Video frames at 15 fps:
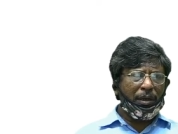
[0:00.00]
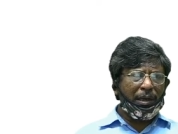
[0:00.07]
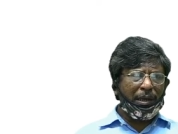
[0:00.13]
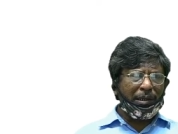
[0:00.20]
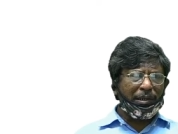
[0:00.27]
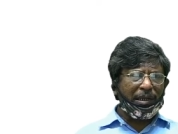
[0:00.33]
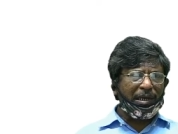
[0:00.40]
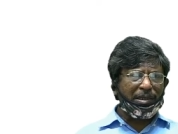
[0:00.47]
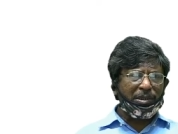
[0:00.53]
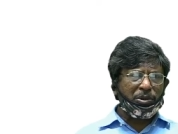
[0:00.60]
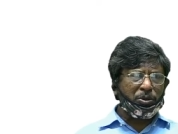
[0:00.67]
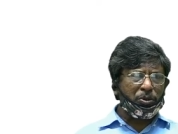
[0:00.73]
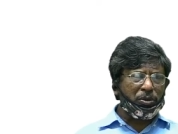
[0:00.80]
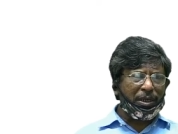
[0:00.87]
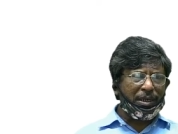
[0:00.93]
the
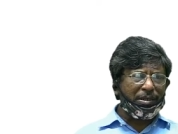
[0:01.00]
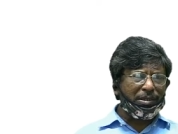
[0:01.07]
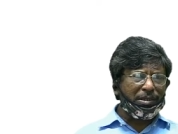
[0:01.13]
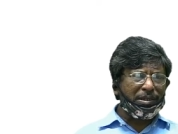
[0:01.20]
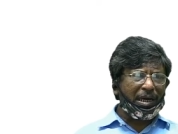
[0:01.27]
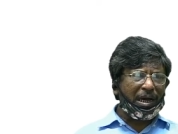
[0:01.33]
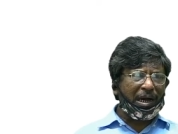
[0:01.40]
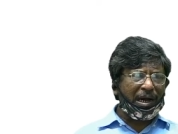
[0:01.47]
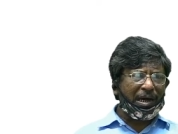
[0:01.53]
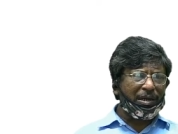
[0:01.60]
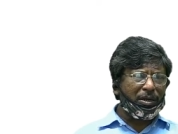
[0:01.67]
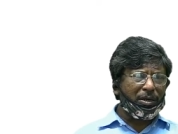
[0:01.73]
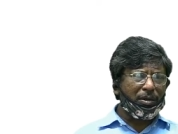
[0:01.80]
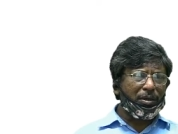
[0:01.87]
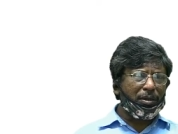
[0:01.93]
students are
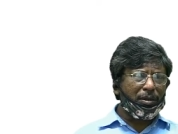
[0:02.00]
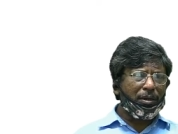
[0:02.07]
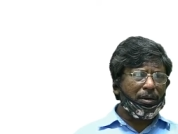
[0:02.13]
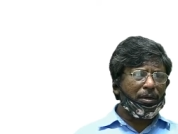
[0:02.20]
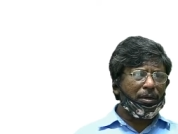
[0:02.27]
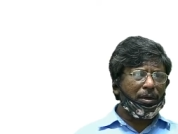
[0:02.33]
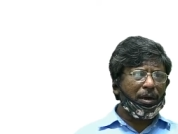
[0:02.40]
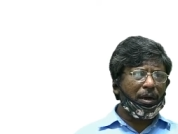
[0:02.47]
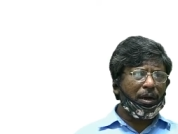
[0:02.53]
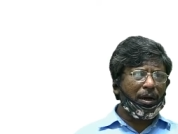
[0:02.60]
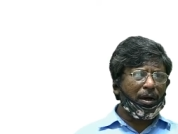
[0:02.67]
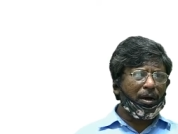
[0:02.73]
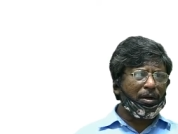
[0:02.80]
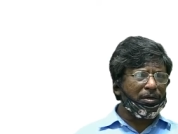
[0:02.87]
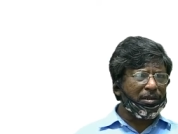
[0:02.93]

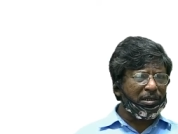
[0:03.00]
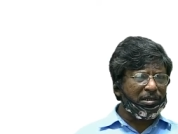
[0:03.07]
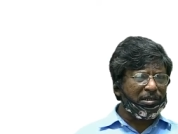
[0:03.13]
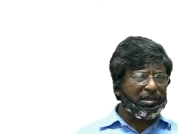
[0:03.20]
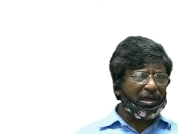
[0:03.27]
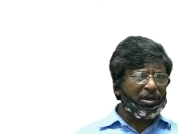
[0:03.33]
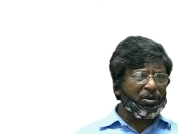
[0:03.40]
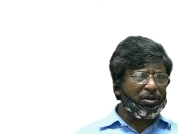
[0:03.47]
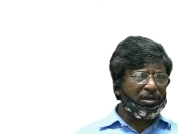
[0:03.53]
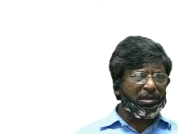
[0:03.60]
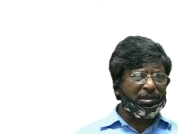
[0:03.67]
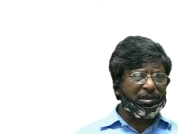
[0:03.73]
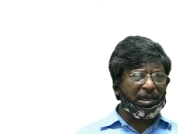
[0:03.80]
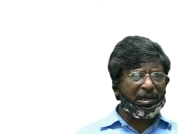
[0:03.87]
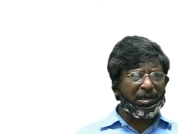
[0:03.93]
or the
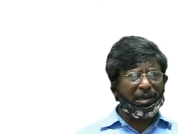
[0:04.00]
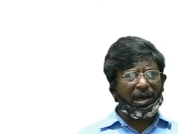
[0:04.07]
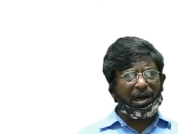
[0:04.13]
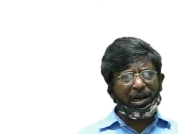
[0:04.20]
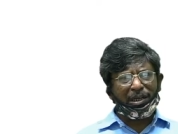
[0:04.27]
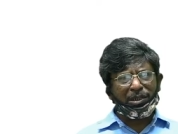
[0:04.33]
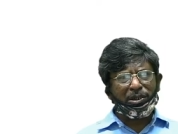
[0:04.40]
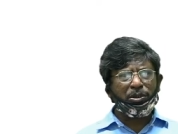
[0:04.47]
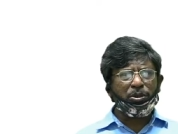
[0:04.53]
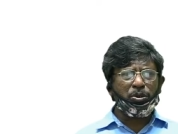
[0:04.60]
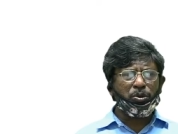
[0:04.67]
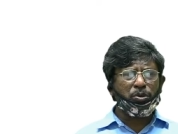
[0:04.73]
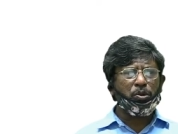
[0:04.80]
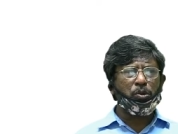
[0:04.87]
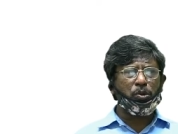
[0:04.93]
stakeholders are asked
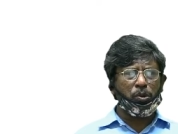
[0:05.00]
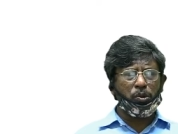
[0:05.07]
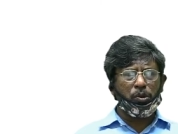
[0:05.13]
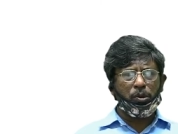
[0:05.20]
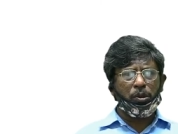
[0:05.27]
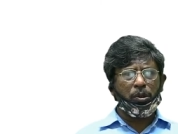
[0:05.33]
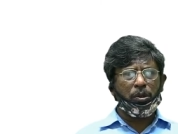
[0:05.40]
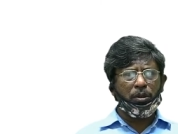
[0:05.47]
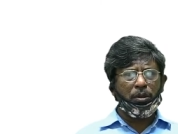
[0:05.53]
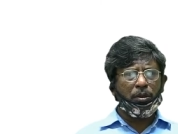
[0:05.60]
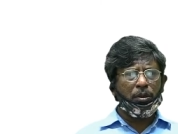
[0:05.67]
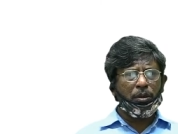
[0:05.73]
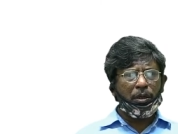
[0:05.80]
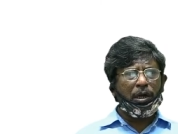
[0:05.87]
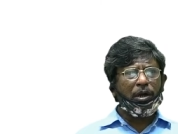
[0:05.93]
to
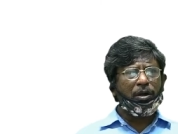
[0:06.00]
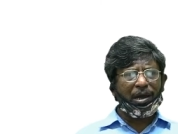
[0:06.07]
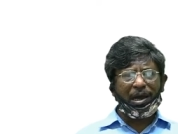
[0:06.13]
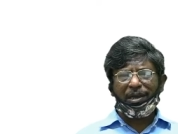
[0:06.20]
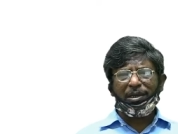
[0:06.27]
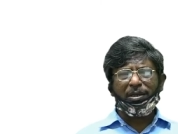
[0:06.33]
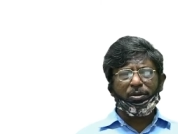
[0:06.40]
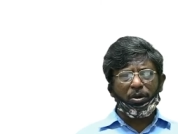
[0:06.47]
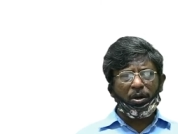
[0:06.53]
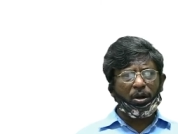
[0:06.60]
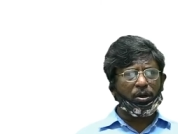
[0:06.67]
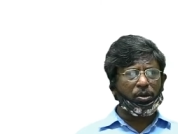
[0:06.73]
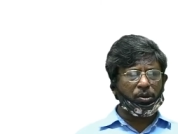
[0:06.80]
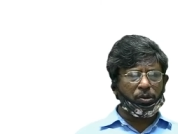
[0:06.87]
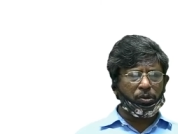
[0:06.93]
write
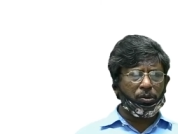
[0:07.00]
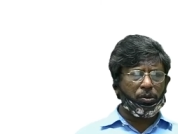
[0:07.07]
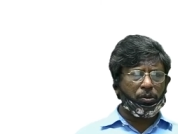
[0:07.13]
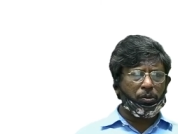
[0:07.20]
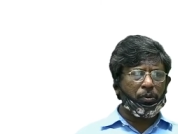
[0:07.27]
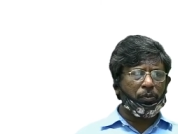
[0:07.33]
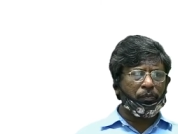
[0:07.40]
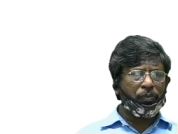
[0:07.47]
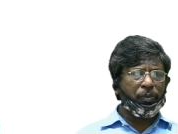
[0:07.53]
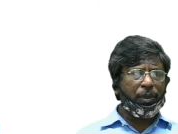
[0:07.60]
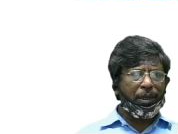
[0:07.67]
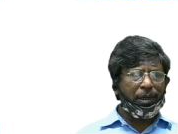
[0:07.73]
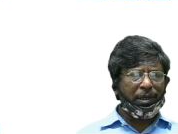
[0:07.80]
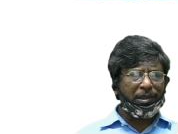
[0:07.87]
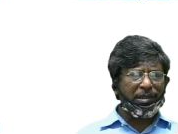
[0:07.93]
on.
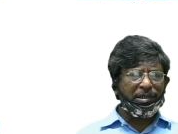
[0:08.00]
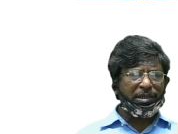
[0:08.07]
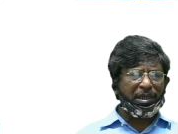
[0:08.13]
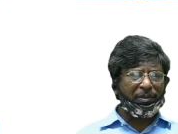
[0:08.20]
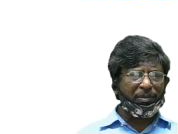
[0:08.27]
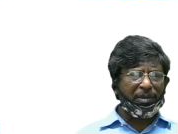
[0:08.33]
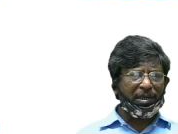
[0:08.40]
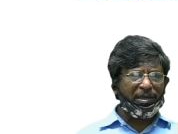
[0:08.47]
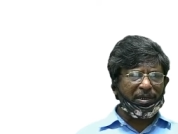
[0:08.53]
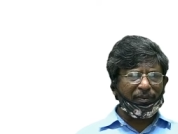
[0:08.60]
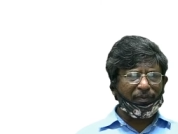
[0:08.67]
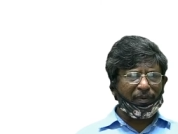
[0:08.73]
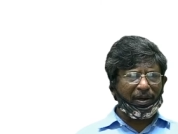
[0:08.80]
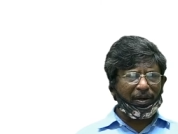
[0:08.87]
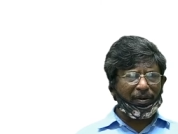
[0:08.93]
It is something
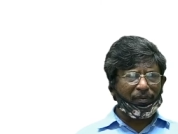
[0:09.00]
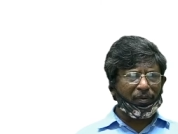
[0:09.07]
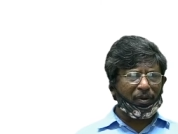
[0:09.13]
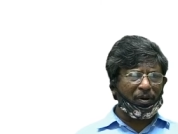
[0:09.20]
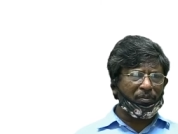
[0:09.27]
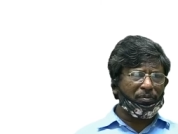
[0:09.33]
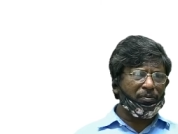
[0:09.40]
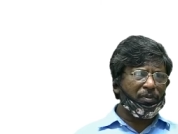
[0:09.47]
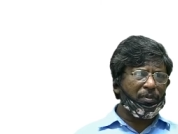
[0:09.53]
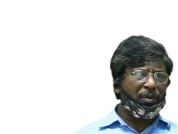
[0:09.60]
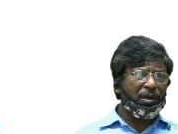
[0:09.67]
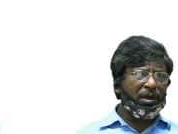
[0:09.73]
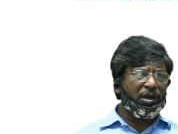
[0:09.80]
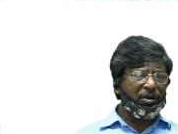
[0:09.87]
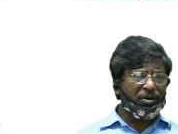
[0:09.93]
different from
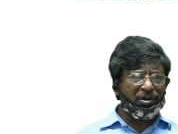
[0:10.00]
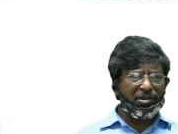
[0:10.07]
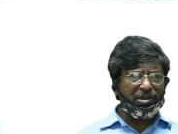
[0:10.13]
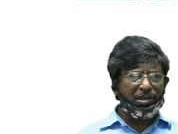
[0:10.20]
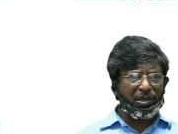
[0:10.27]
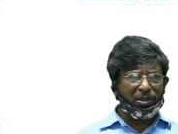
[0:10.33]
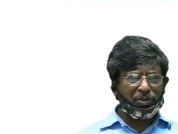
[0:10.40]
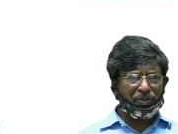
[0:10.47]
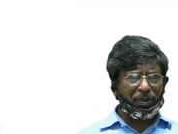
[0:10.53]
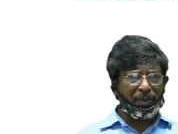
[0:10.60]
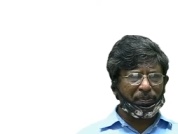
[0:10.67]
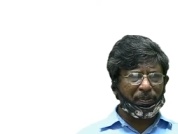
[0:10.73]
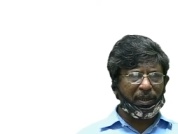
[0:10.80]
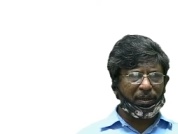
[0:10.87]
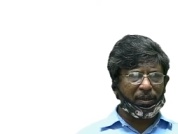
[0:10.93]
a research
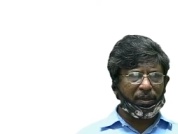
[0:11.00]
paper.